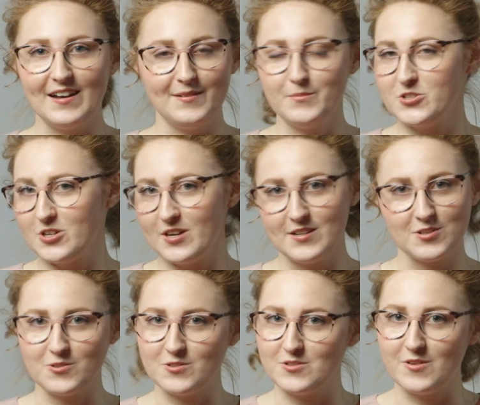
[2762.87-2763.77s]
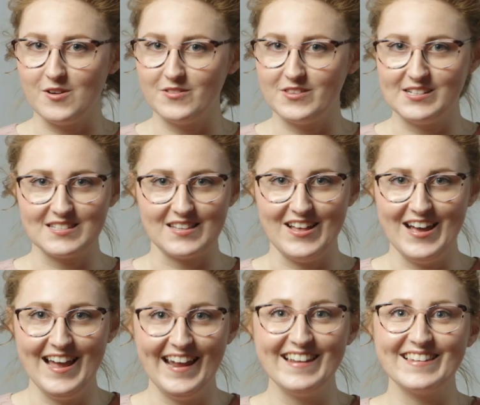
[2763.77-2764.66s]
I'm sure I told you all this
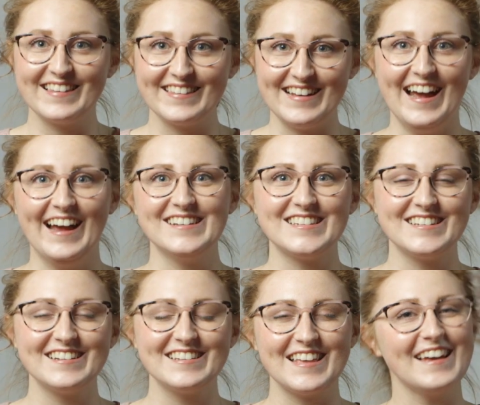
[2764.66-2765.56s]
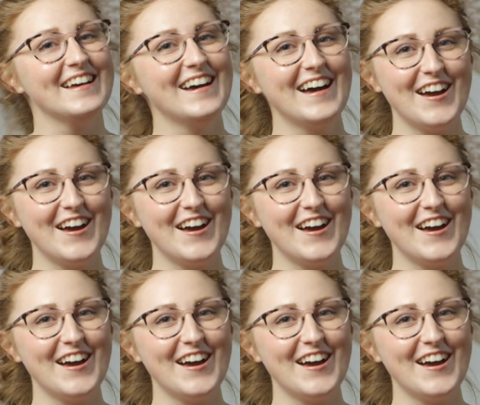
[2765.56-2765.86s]
line last year that